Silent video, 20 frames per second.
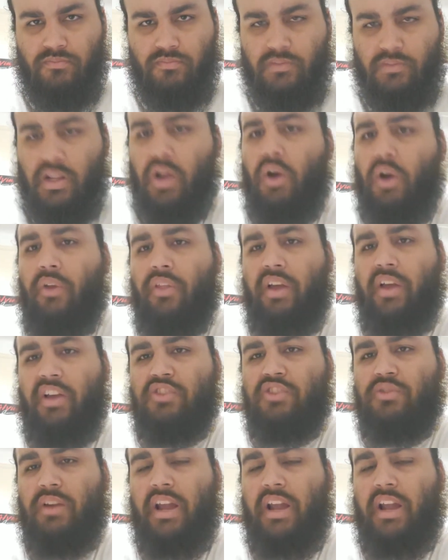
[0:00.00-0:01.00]
Now, are the
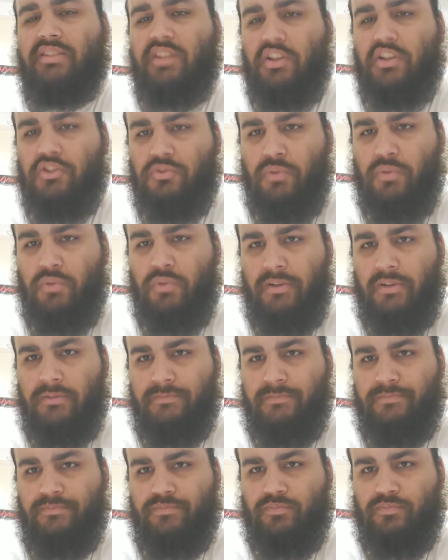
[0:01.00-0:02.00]
Israelites elsewhere?
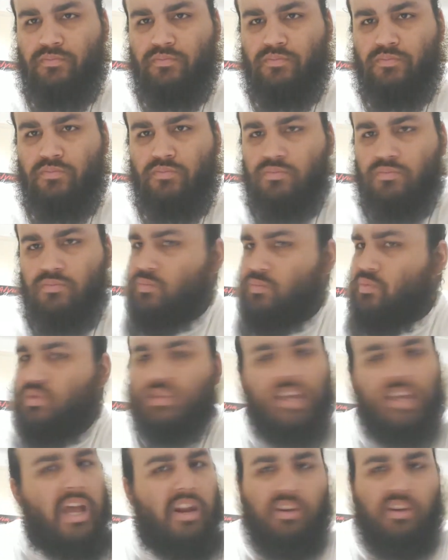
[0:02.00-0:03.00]

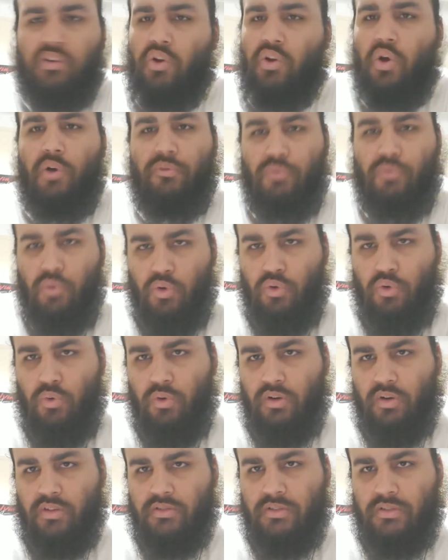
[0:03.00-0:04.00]
Scattered in all four
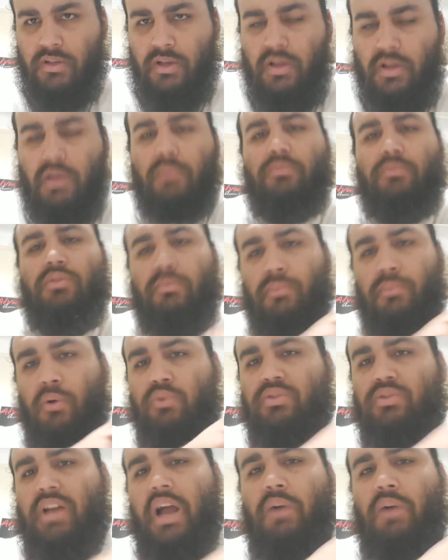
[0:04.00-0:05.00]
corners. The
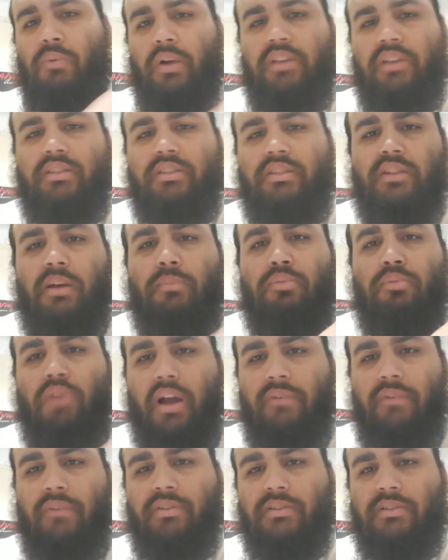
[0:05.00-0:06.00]
Most High raises up
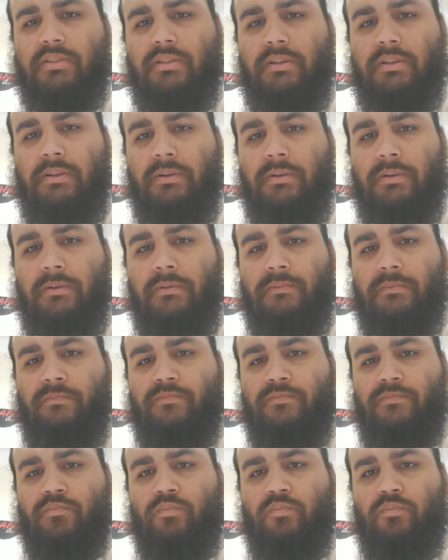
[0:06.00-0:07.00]
prophets
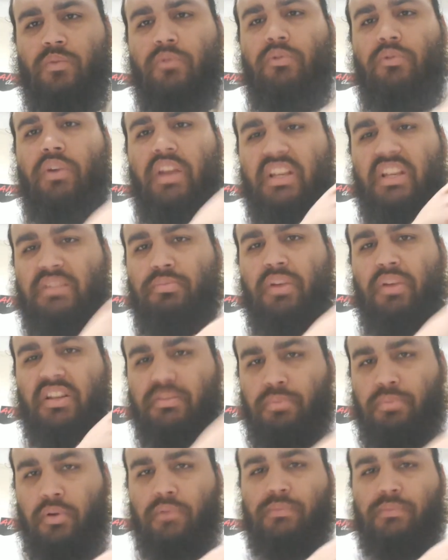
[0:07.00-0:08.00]
for the express
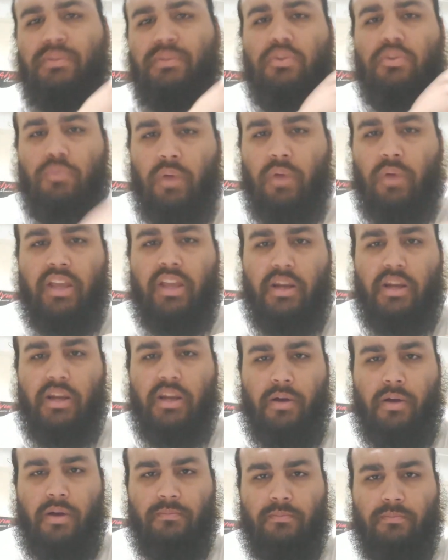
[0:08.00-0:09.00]
purpose of waking
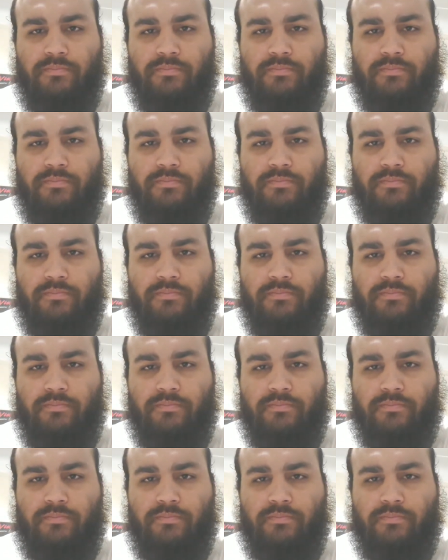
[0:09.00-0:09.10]
them up.